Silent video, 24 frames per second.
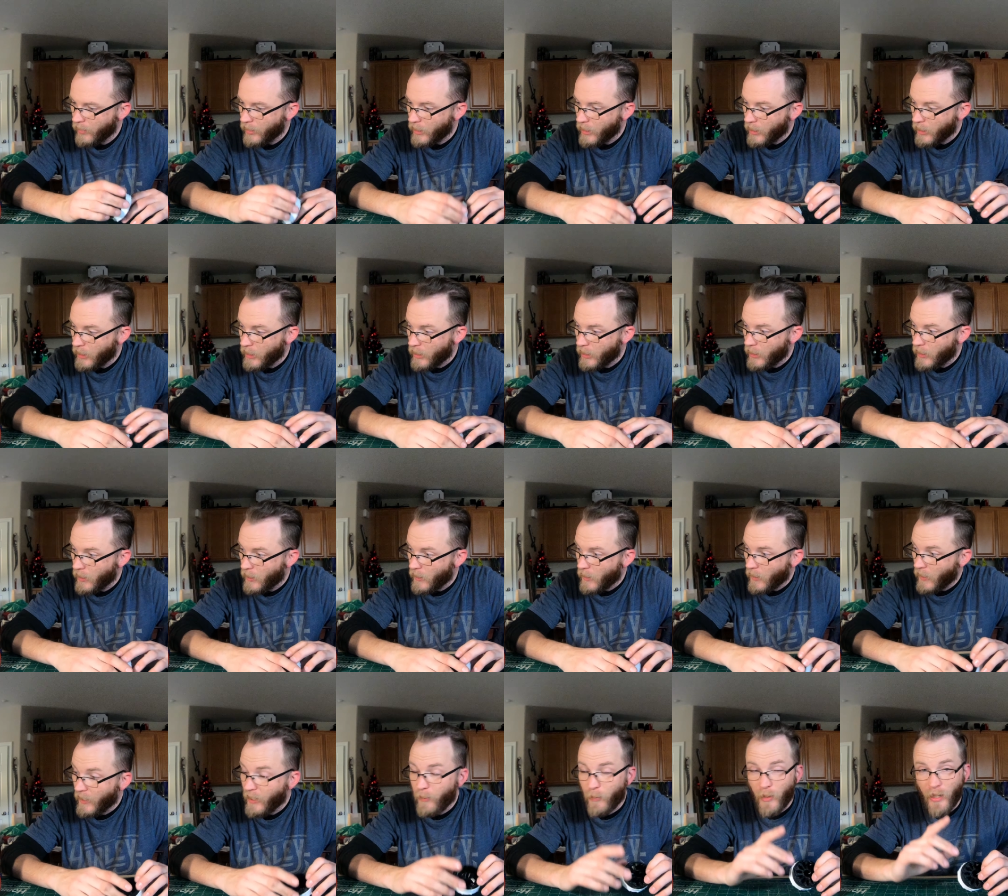and
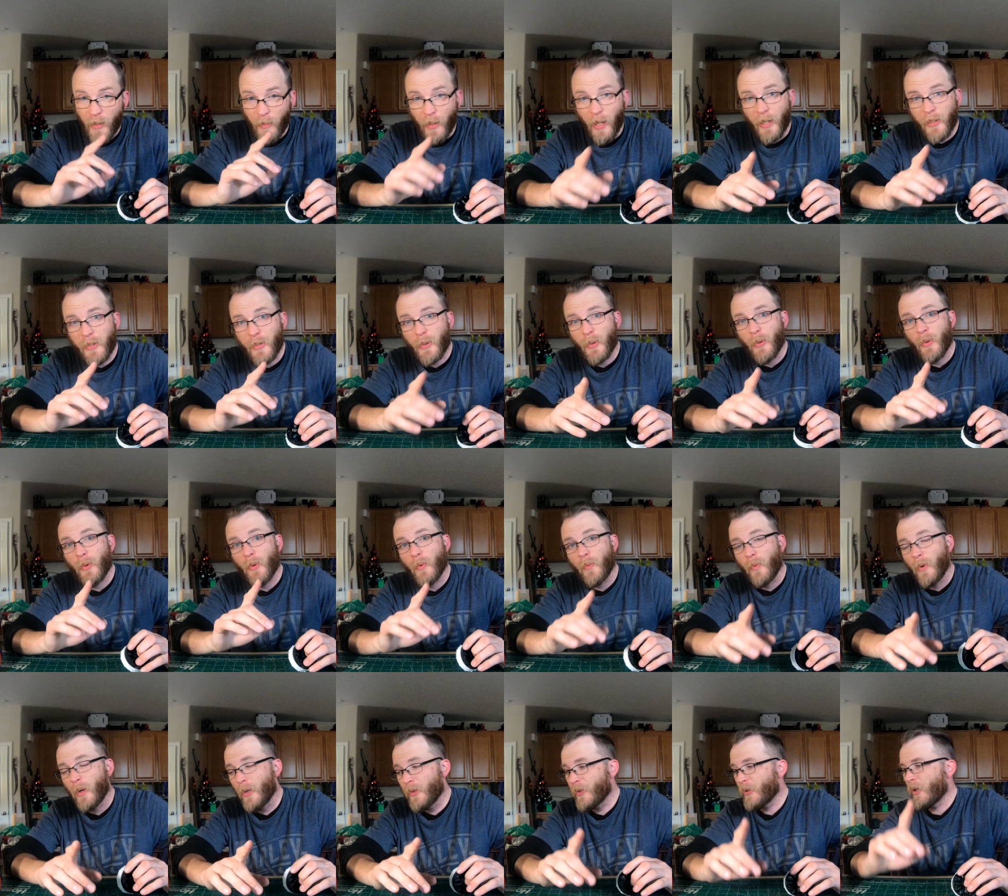then we're also
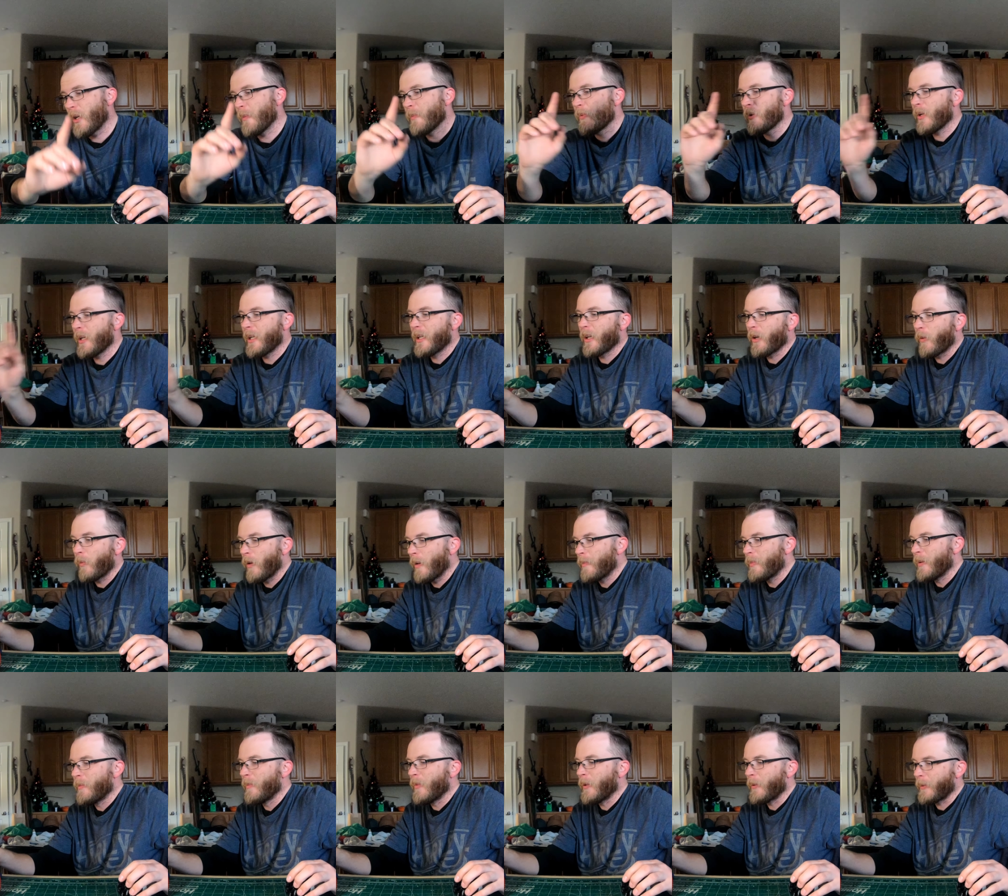upgrading our
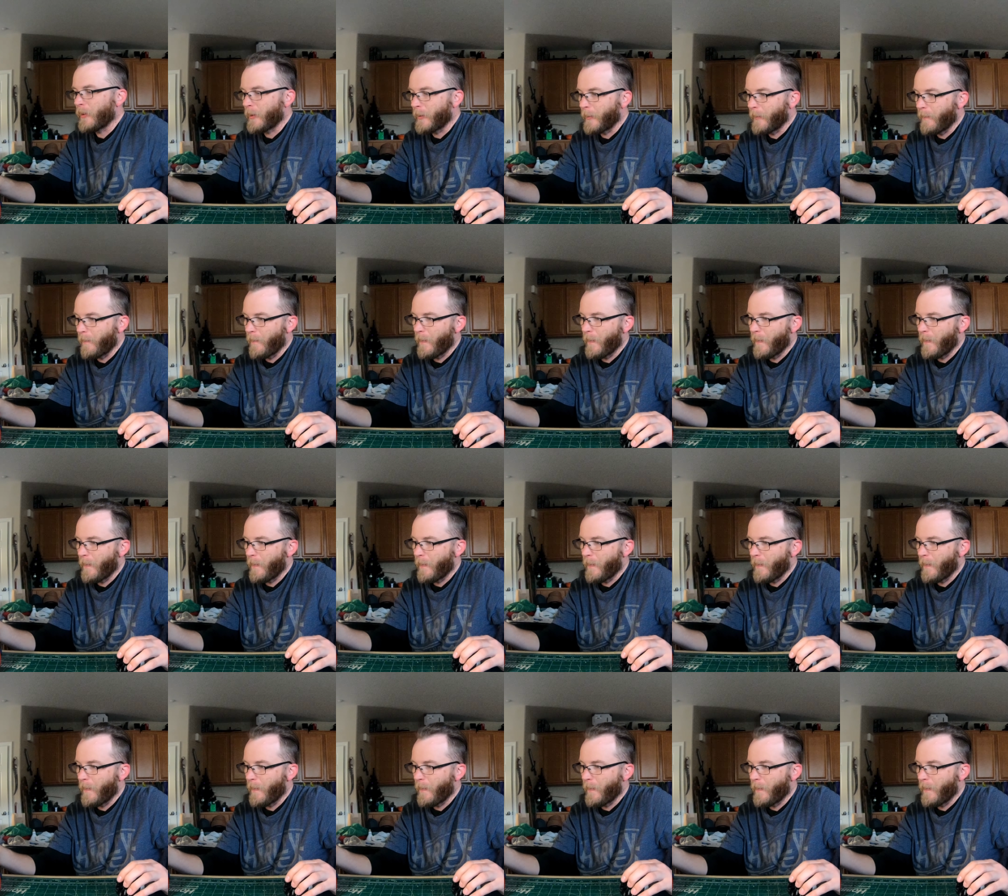weapon motor.